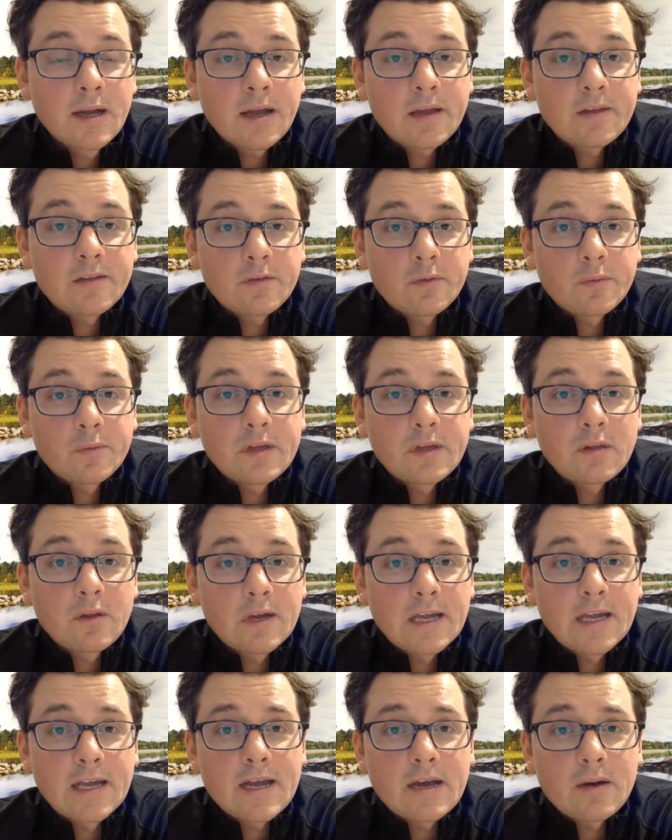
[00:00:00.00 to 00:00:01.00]
And so we'll be
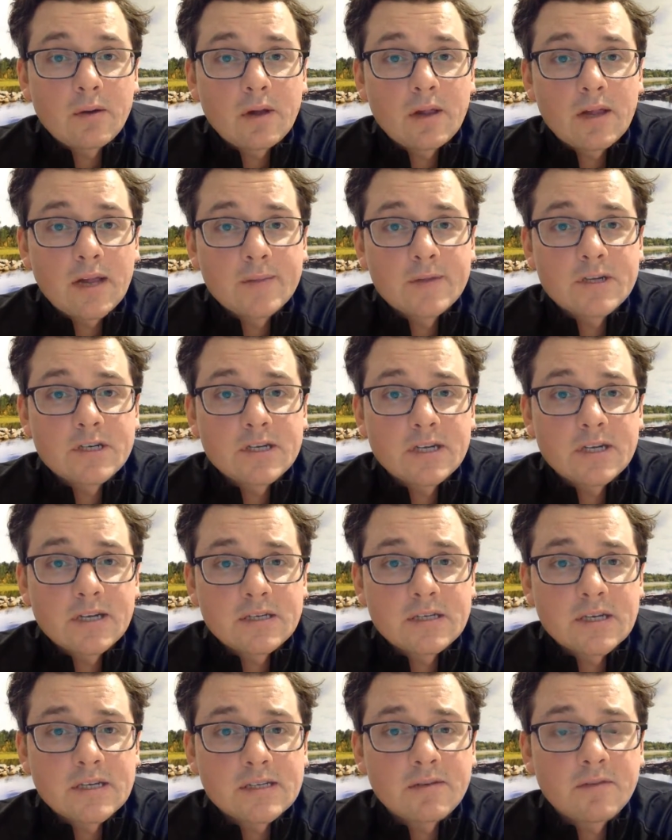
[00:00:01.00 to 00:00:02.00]
looking at how climate
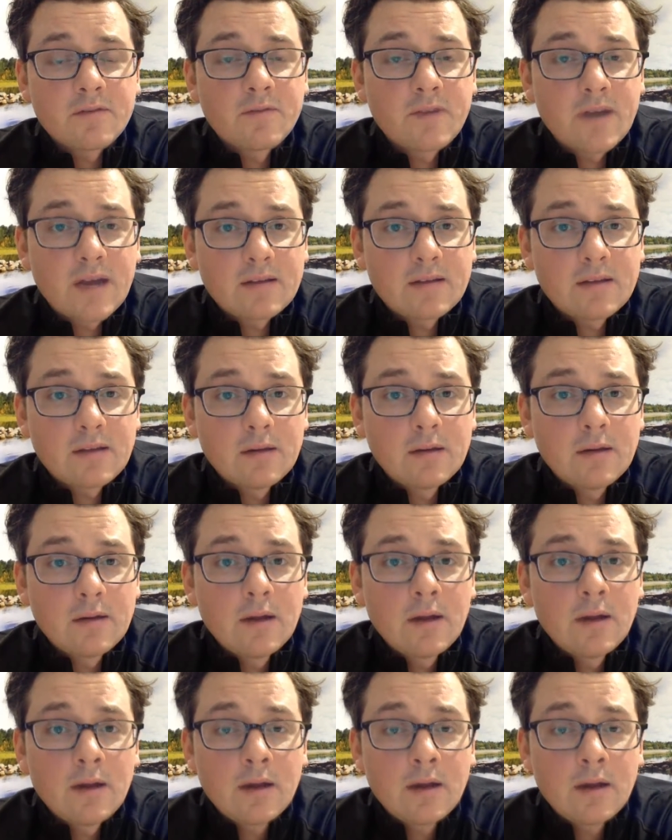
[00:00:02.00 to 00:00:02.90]
change has affected,